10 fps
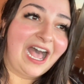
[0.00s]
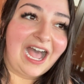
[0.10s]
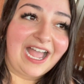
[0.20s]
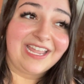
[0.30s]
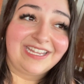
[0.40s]

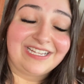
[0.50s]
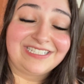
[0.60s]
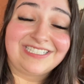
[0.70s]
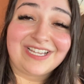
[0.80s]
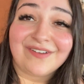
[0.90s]

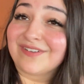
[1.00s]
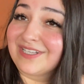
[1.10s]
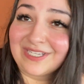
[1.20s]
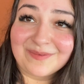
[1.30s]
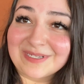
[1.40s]
I
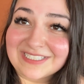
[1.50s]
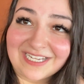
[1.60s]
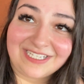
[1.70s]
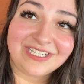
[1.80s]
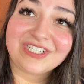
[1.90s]
definitely am
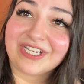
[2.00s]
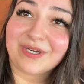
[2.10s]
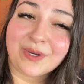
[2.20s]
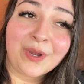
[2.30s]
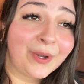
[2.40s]
excited to
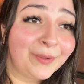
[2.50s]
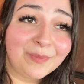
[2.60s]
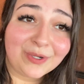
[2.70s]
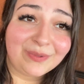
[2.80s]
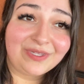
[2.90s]
share
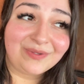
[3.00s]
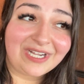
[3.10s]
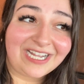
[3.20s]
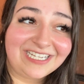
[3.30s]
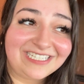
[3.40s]
more with you
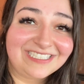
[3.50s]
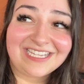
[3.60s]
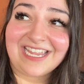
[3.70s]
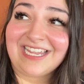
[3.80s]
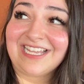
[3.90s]
guys
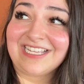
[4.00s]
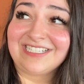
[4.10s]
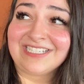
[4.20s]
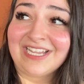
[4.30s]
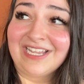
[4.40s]

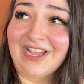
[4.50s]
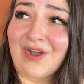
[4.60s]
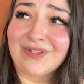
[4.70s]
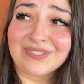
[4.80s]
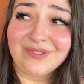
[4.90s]
and
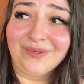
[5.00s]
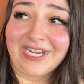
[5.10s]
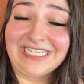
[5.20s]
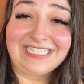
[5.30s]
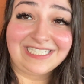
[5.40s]
also,
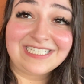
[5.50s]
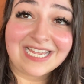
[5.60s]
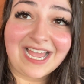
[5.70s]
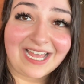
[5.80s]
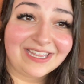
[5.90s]
I need
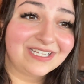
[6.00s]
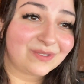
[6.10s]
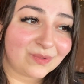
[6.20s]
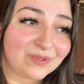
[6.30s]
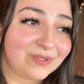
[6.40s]
to add
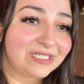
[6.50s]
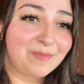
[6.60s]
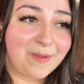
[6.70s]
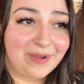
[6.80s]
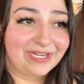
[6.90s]
this resort
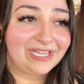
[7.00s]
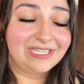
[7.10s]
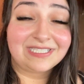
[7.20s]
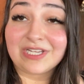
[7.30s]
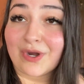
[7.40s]
to my bucket
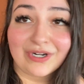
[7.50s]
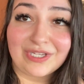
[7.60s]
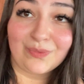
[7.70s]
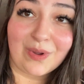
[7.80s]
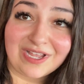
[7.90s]
list. It
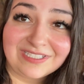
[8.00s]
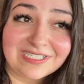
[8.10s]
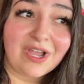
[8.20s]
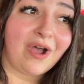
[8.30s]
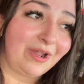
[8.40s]
already
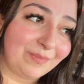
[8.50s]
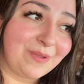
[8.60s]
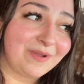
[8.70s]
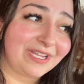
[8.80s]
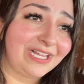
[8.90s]
was on
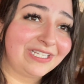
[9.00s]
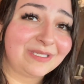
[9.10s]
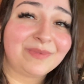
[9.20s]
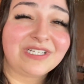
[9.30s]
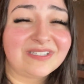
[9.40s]
my bucket
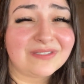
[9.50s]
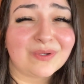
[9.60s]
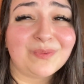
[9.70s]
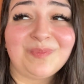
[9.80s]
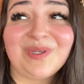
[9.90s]
list, but it's
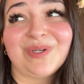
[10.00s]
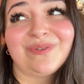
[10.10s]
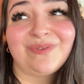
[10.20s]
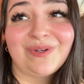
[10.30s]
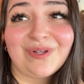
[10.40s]
so
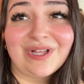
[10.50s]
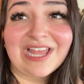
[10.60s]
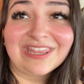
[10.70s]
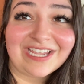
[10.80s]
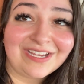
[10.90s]
beautiful
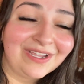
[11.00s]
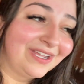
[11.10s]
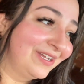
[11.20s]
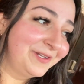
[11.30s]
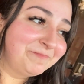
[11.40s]
and like
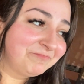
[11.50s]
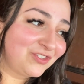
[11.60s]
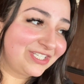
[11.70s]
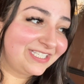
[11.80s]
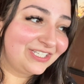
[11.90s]

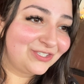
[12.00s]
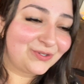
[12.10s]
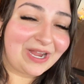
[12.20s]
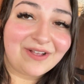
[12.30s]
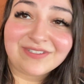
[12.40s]
just seeing
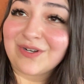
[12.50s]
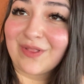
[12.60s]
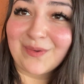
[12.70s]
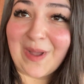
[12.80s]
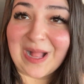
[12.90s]
giraffes and
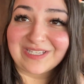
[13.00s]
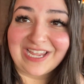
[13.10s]
all the wild